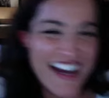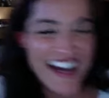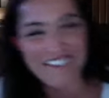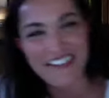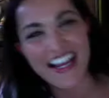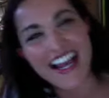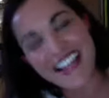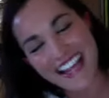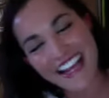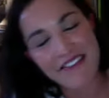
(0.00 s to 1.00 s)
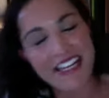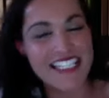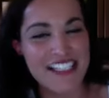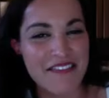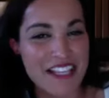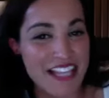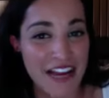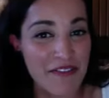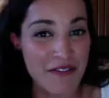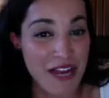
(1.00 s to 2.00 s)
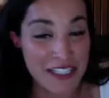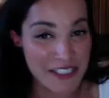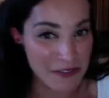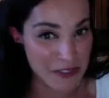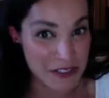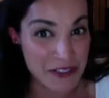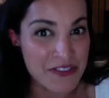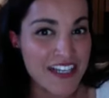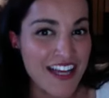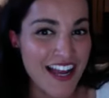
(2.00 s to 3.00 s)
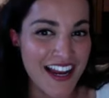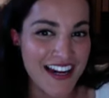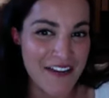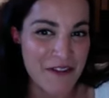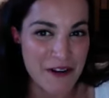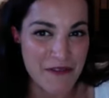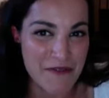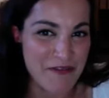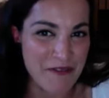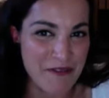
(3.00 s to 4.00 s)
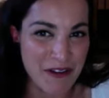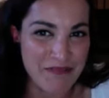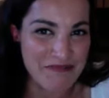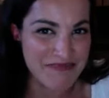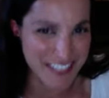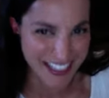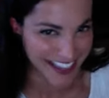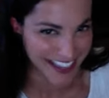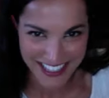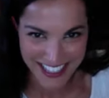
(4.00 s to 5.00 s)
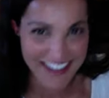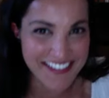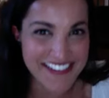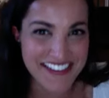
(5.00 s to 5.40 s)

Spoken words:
but I mean, it's something that I still do, and I want to move on like everything else.